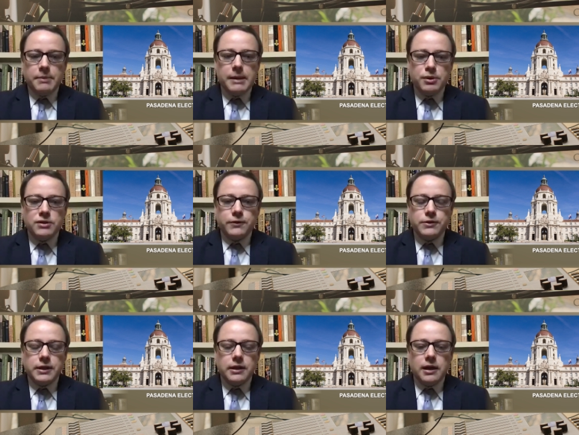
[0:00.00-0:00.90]
Papers for
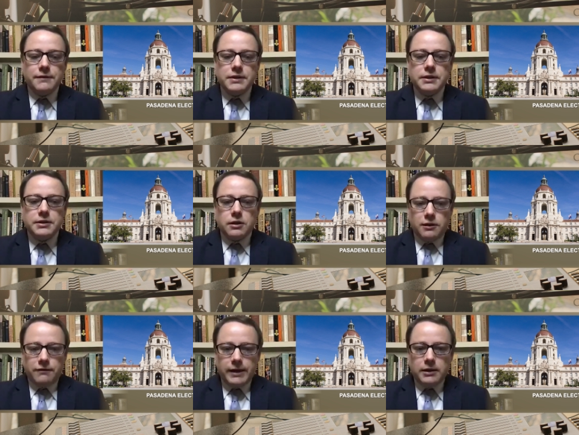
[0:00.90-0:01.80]
city offices are
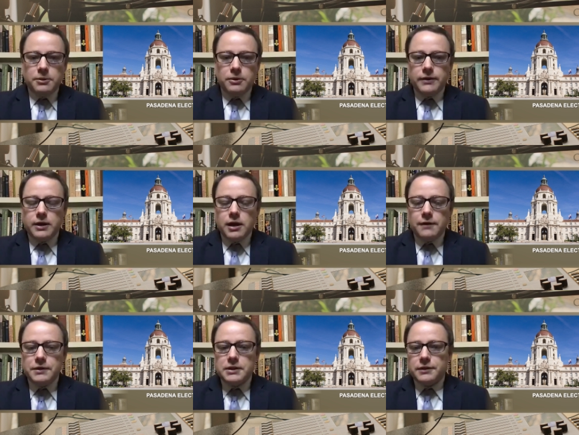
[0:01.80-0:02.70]
available in the
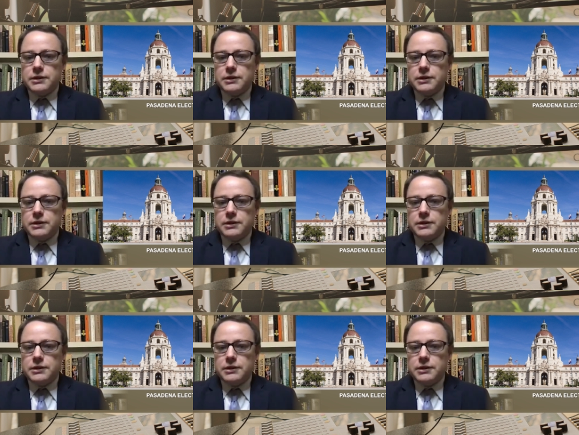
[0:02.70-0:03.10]
office of the